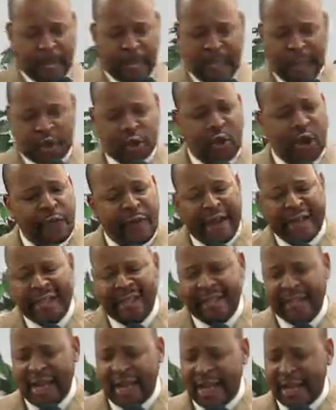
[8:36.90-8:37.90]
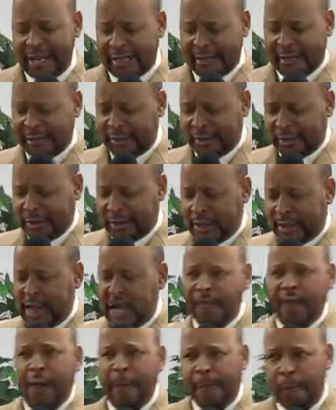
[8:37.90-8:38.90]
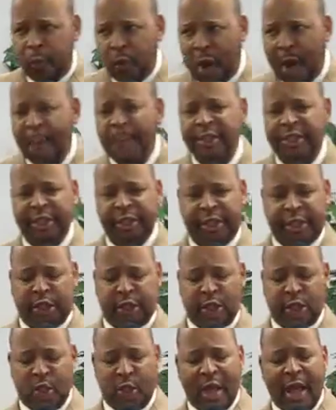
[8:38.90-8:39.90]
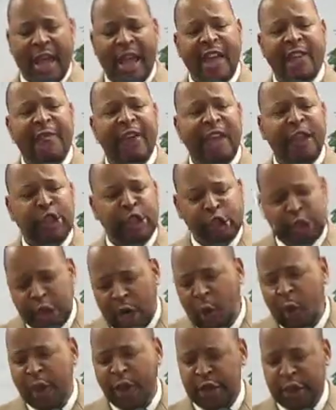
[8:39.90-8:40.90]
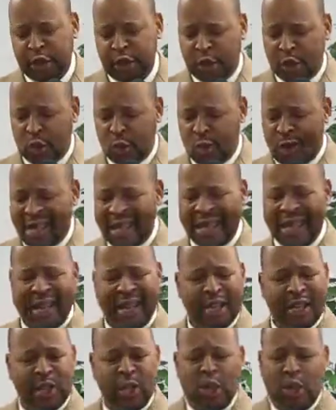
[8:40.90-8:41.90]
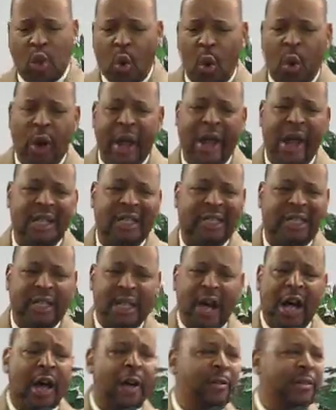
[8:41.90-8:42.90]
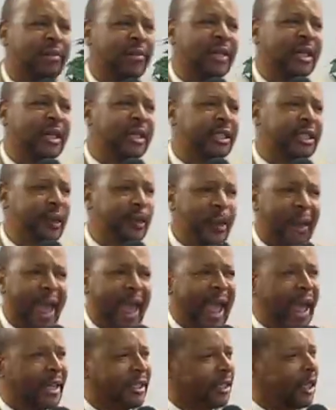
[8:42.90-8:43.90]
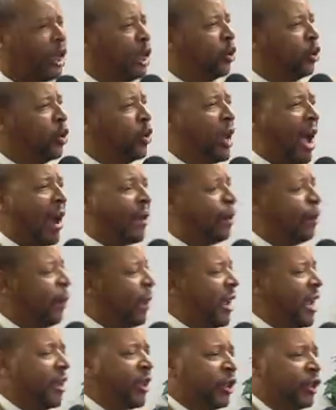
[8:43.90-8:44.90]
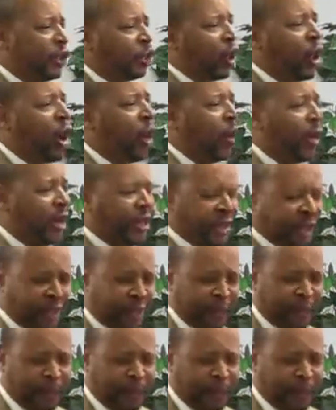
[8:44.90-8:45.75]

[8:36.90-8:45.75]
So if I said it, if I promised it to you, if I showed it to you, it is going to come to pass. Do not be discouraged.